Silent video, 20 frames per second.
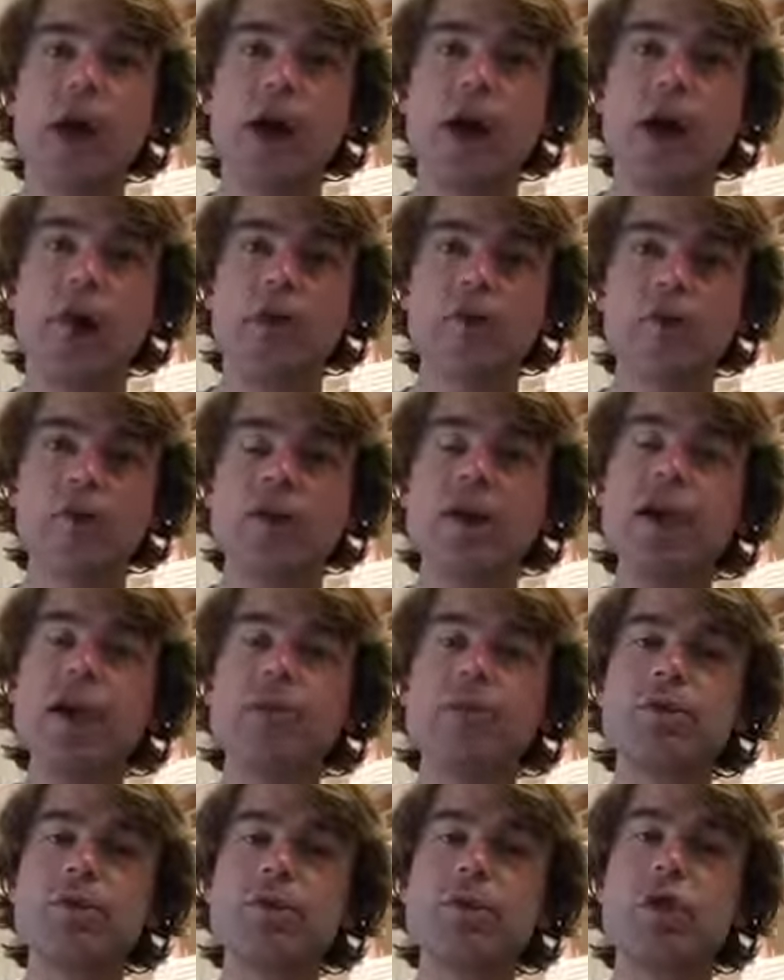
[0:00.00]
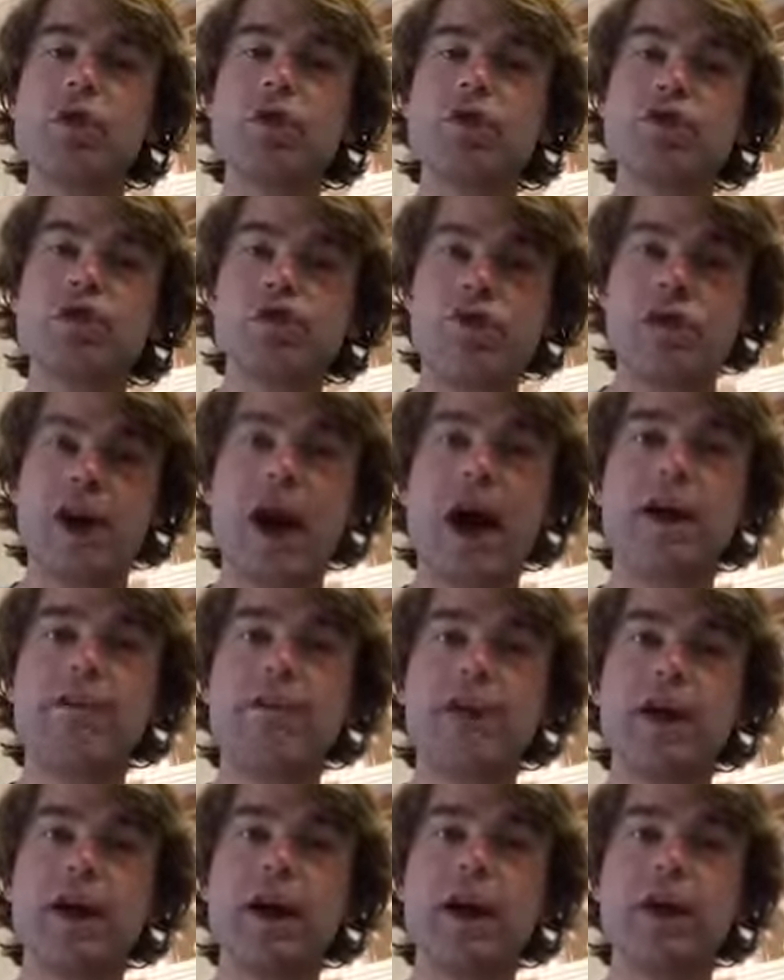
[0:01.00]
of ships
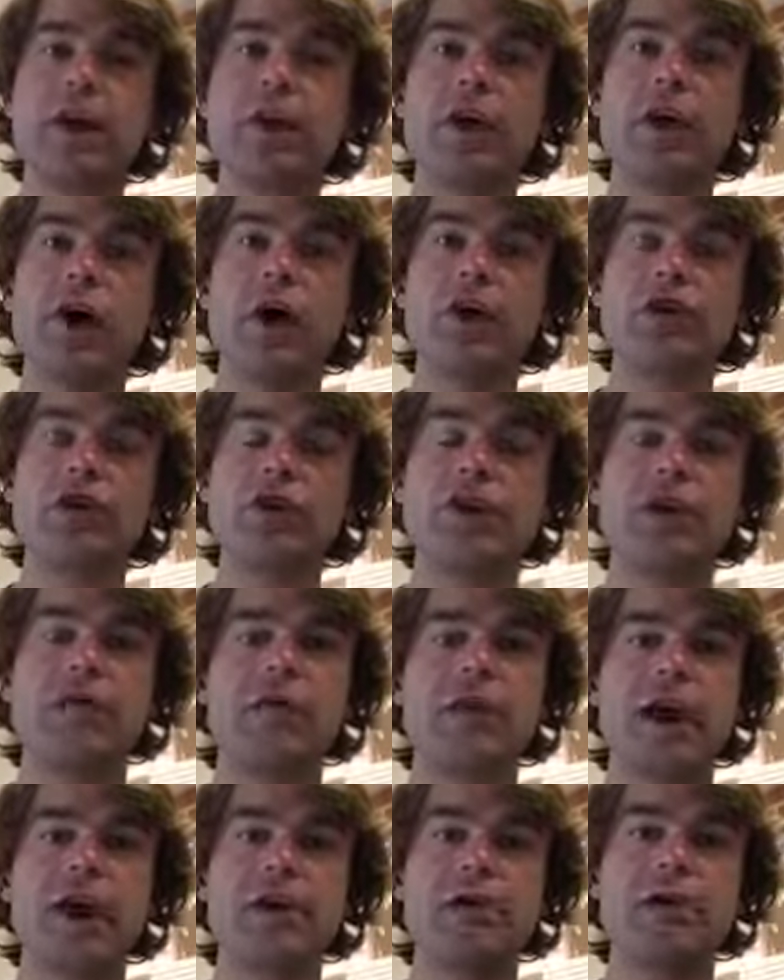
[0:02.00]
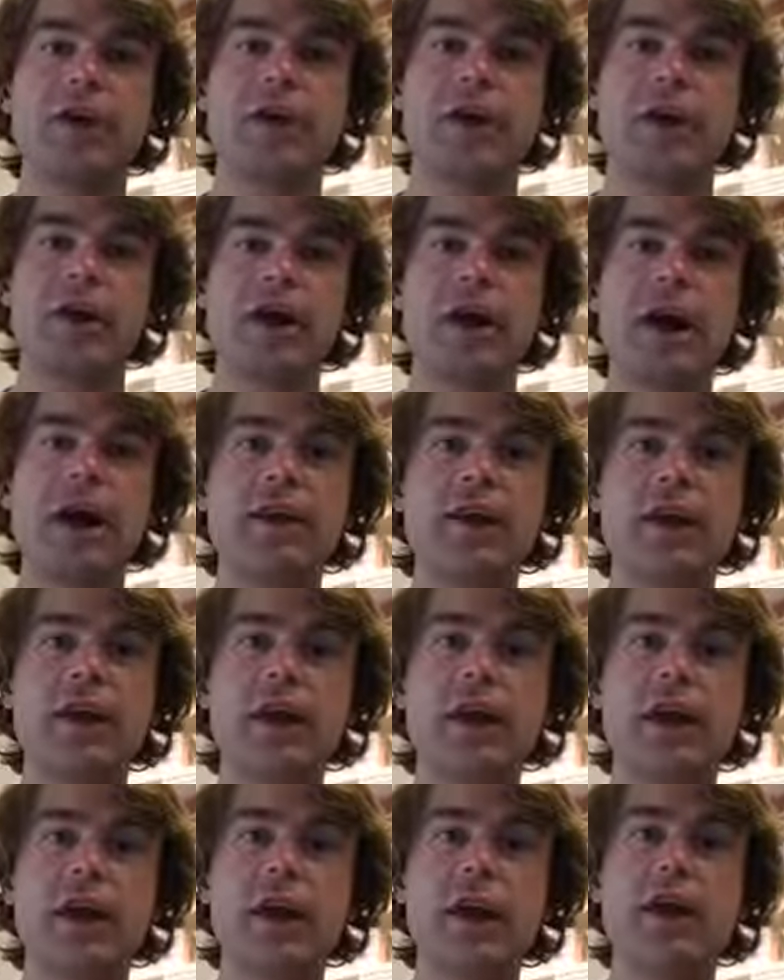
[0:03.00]
traveling on the Gulf Stream past Bald Head Island,